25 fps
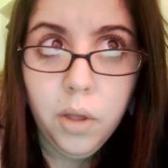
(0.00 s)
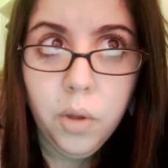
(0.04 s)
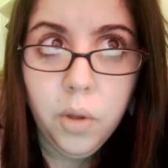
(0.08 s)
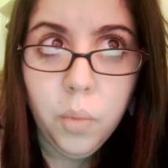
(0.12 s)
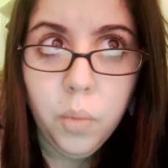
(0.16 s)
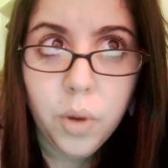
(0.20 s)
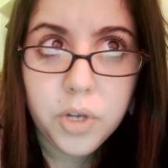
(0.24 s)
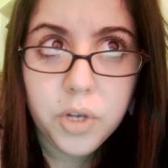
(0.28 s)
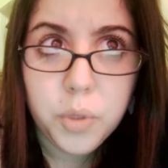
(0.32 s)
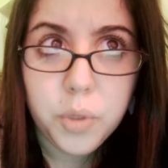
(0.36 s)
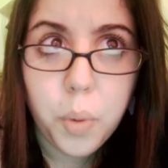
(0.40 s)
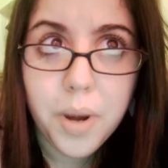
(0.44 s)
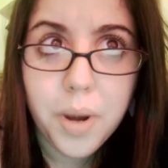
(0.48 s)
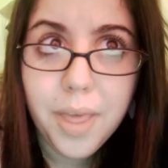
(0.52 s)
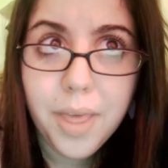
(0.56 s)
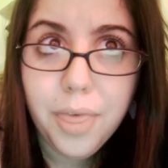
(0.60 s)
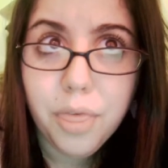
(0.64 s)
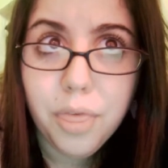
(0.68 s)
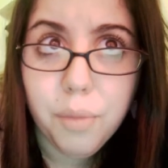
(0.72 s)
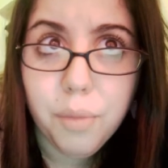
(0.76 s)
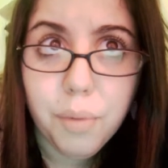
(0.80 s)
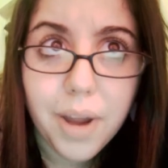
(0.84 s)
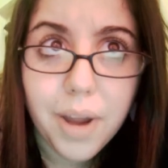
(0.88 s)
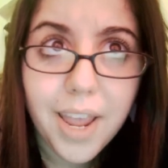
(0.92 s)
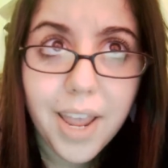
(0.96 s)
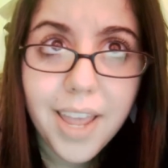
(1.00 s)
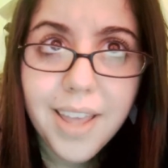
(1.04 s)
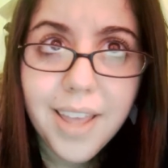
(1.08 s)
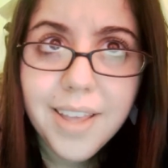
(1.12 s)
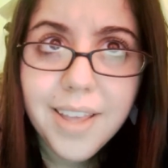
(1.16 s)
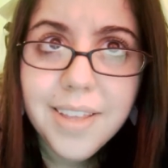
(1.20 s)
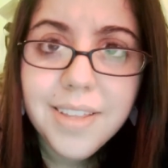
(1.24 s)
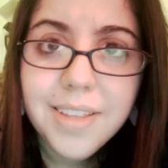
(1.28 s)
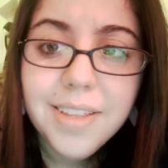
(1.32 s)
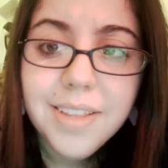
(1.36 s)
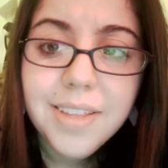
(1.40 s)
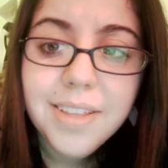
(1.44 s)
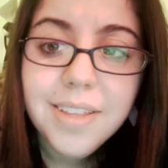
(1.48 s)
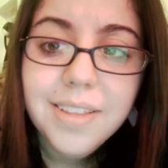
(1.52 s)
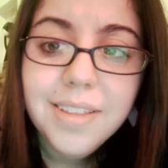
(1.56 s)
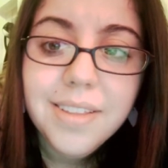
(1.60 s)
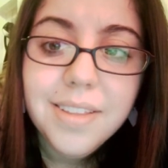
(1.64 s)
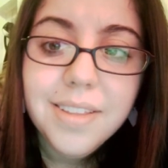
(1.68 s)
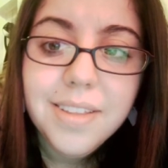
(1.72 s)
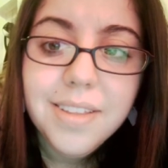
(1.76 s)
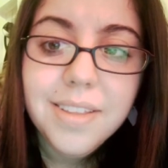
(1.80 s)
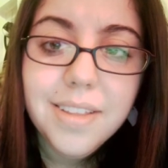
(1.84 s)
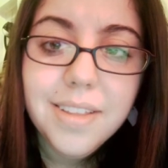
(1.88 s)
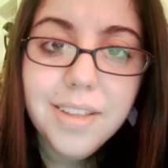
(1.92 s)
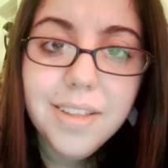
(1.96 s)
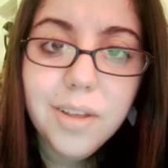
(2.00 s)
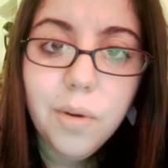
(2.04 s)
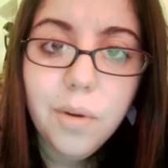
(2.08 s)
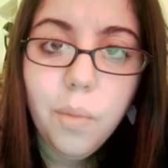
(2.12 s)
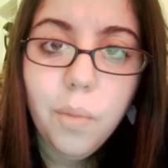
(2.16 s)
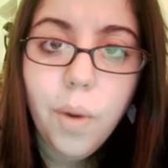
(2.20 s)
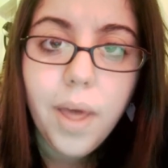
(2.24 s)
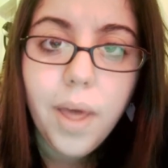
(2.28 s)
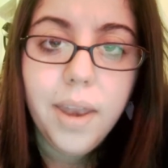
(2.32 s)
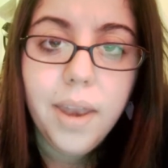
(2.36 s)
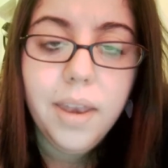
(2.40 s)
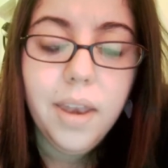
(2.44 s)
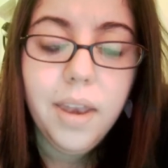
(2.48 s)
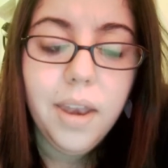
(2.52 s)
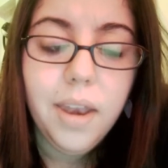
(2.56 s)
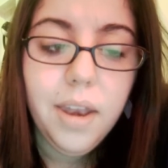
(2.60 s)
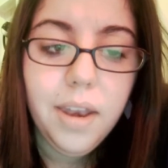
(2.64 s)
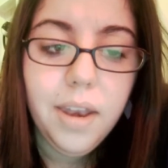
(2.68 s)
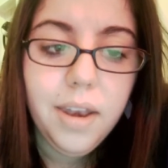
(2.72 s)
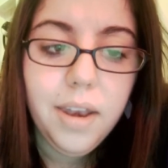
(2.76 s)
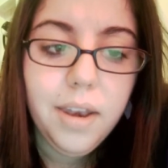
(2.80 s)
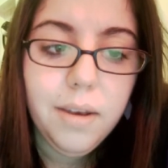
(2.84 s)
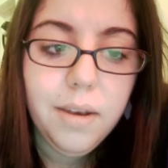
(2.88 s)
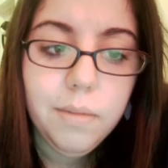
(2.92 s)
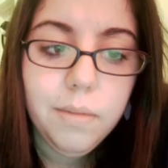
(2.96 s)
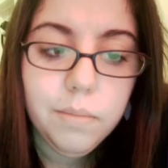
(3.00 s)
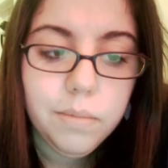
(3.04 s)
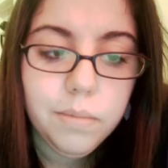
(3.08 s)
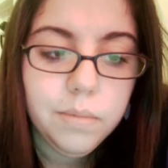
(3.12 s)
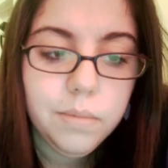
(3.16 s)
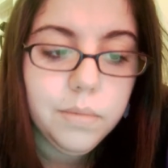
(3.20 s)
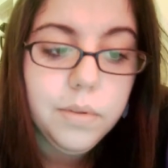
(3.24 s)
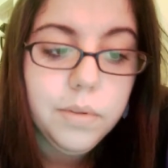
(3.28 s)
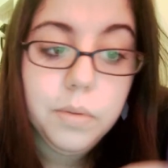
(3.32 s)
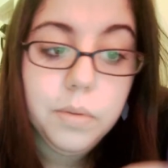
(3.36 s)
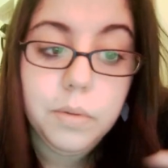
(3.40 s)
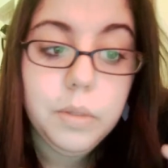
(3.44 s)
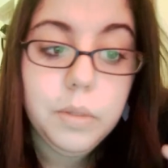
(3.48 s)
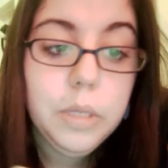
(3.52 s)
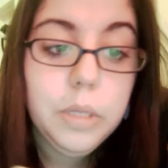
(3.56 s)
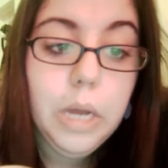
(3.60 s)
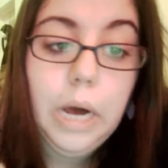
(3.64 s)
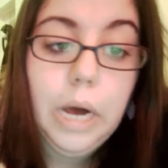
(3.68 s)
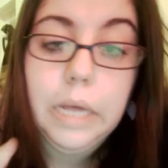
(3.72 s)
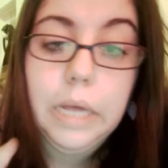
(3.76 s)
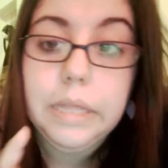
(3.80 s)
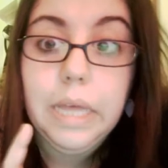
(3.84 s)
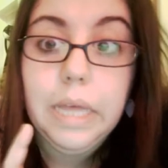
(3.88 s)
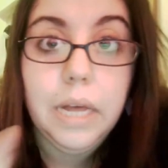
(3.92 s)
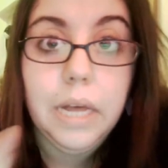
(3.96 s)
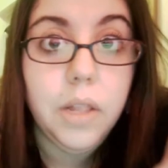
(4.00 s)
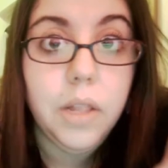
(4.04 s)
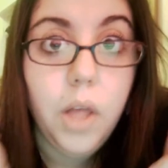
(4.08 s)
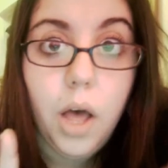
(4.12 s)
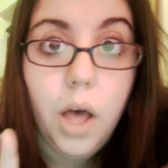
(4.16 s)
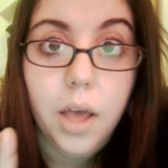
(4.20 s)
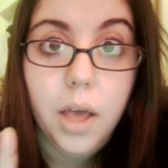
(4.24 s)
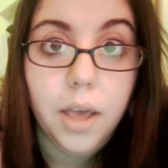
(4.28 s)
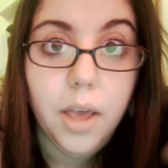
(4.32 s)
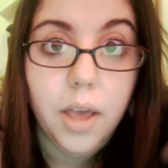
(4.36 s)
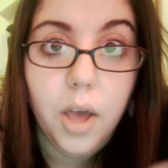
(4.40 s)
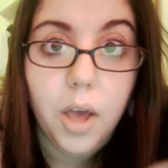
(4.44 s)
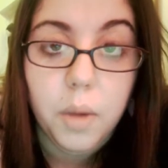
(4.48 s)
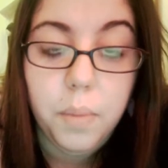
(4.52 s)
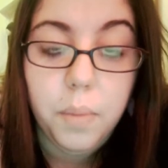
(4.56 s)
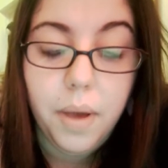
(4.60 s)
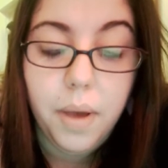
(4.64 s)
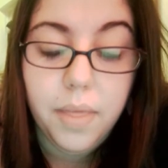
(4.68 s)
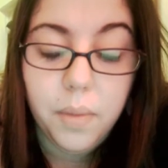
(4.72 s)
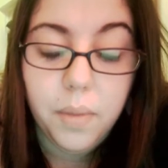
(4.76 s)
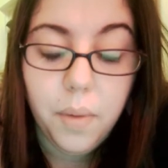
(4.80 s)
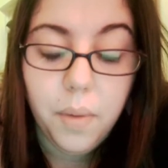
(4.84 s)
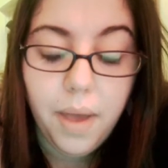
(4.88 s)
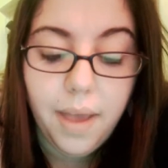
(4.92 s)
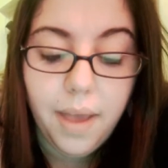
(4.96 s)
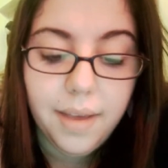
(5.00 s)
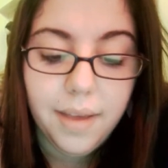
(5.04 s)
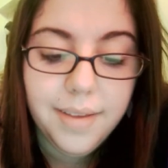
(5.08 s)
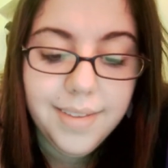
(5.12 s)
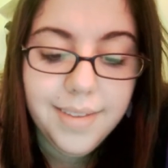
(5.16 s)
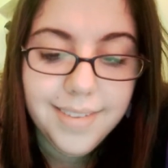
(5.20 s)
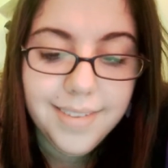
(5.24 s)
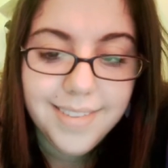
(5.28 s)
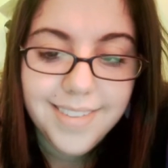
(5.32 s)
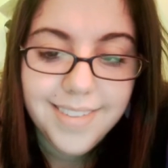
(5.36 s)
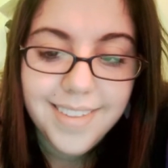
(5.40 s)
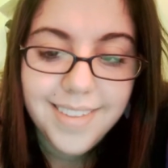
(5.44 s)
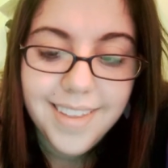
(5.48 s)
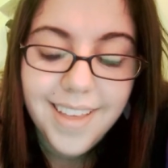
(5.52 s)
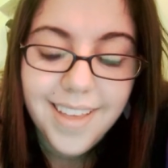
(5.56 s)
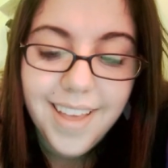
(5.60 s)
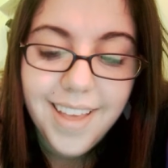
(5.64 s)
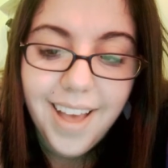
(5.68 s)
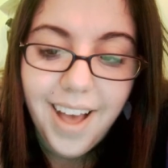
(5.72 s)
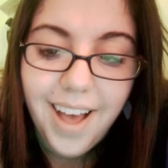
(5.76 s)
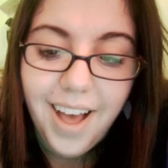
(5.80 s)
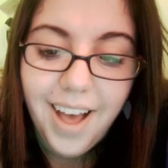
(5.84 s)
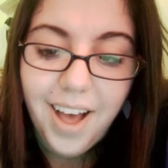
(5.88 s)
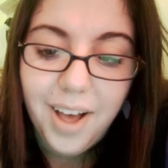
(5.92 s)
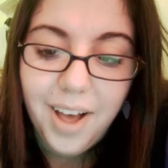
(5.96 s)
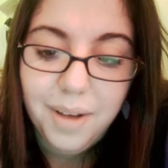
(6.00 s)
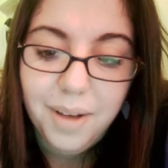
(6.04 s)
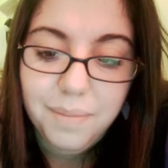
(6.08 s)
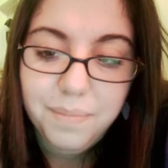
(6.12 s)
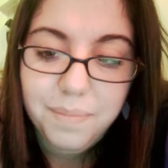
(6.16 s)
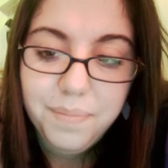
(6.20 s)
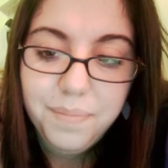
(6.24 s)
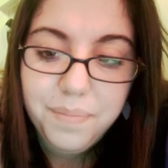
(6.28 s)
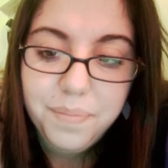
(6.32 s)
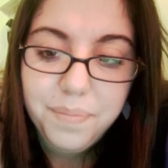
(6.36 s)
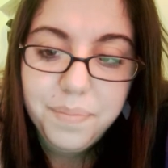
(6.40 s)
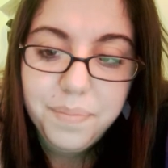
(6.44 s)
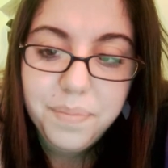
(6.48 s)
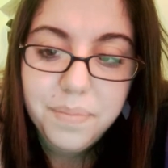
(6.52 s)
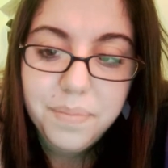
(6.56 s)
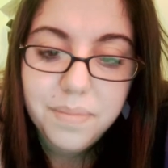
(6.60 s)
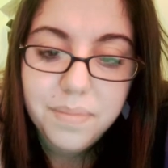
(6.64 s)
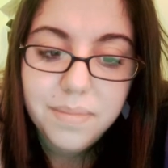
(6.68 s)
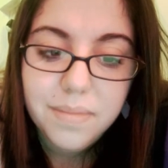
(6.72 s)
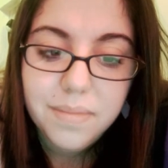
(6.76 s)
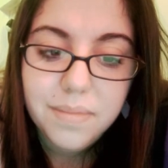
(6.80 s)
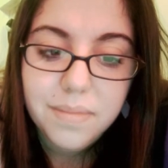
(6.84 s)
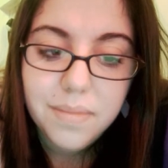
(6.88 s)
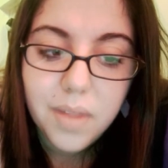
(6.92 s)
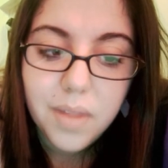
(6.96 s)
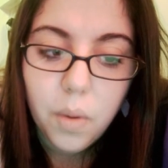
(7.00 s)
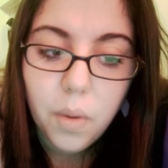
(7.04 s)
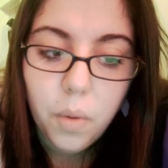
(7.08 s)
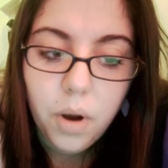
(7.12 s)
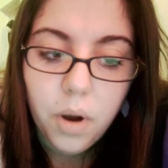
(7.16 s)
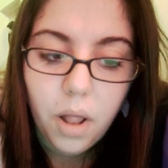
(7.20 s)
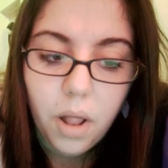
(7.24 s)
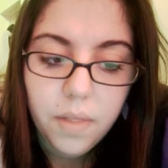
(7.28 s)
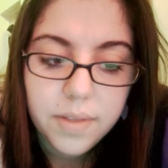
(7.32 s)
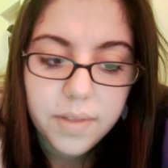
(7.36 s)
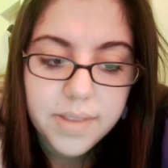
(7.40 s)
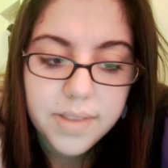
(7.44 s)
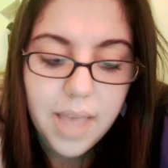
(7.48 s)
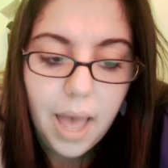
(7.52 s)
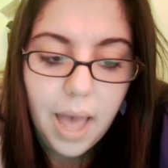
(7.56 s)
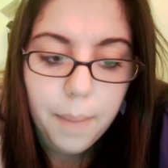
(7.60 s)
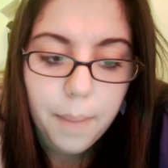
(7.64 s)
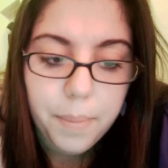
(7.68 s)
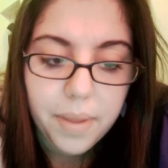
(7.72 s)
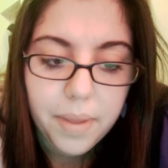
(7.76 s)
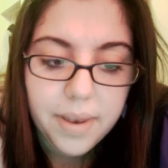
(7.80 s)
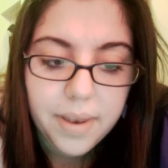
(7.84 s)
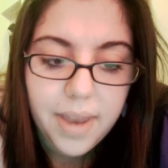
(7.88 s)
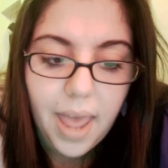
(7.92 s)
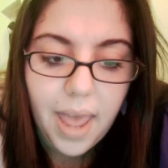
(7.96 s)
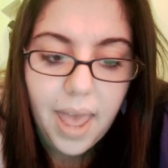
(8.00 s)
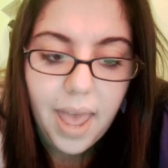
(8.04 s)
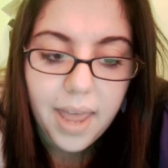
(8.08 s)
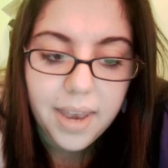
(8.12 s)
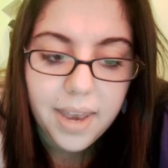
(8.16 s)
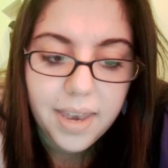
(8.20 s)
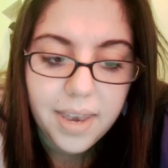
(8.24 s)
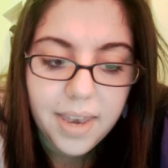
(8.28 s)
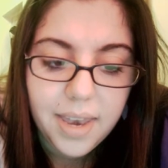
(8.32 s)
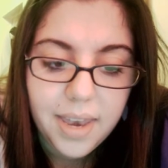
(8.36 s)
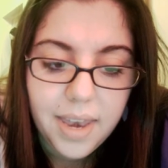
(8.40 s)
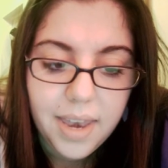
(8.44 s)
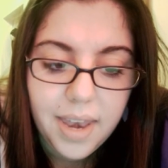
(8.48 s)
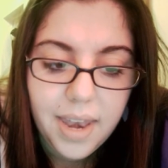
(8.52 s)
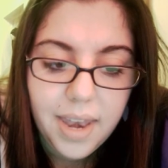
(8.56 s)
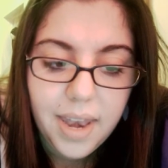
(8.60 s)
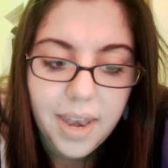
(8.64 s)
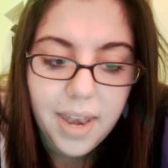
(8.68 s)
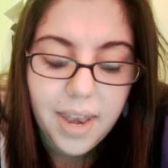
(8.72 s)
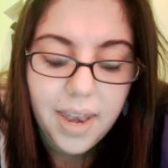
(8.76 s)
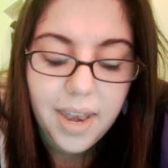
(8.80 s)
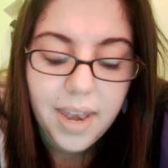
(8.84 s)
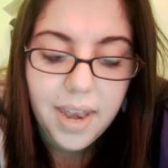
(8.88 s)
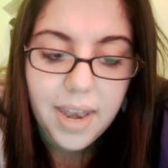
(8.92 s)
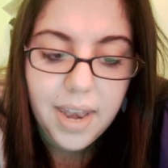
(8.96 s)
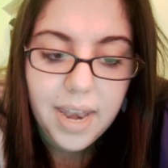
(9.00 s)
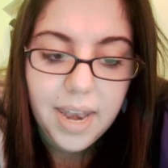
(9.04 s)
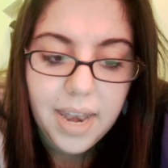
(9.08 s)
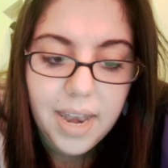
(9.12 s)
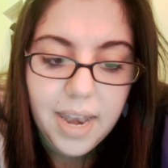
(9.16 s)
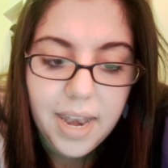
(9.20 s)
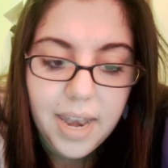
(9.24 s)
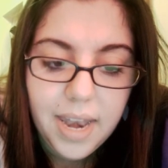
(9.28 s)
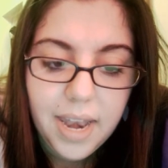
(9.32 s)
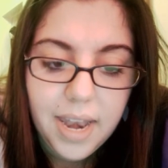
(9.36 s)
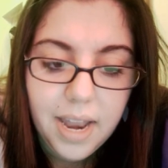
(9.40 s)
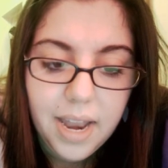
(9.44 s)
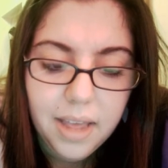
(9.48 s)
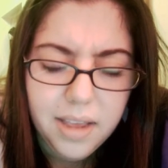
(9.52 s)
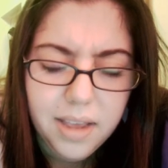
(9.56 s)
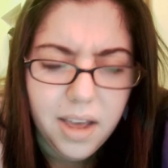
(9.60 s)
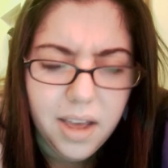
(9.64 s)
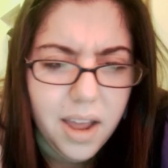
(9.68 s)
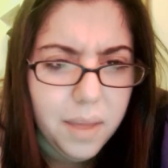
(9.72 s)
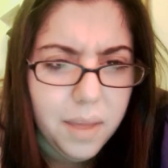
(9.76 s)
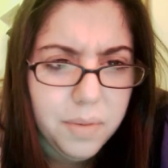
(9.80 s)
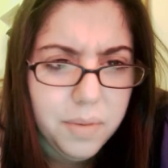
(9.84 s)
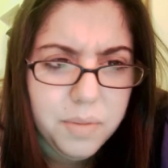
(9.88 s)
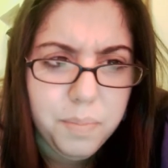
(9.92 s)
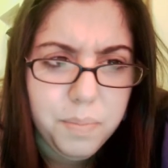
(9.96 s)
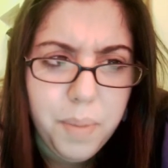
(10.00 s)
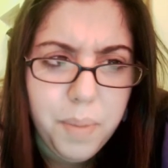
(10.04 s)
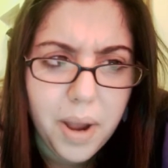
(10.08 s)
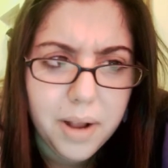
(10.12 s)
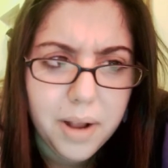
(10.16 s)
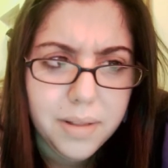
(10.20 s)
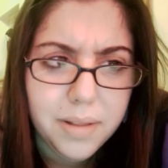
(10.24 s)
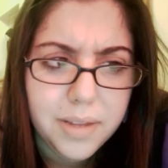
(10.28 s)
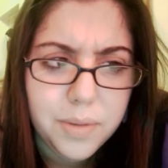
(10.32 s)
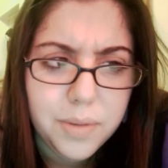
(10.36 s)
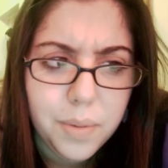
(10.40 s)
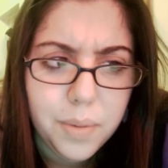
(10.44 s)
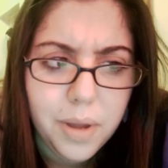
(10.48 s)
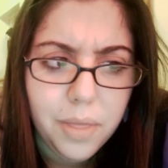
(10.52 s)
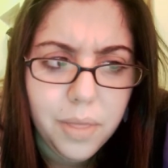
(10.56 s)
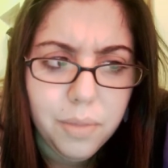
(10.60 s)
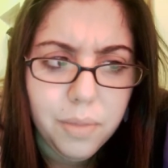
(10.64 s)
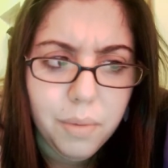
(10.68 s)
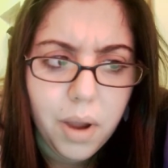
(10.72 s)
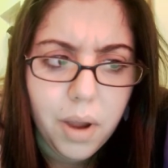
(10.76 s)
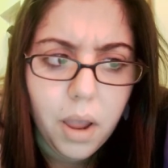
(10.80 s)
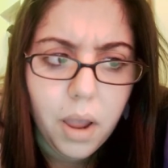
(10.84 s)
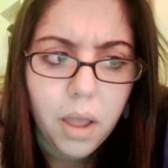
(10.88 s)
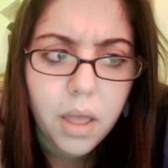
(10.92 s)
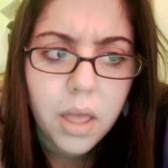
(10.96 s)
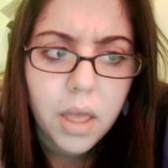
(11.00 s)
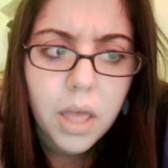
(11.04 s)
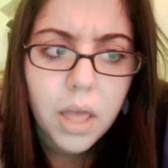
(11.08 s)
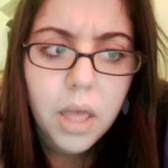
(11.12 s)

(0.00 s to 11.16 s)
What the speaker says: 23 when, not that long ago, by the way, when all this happened, and god, I was barely 23.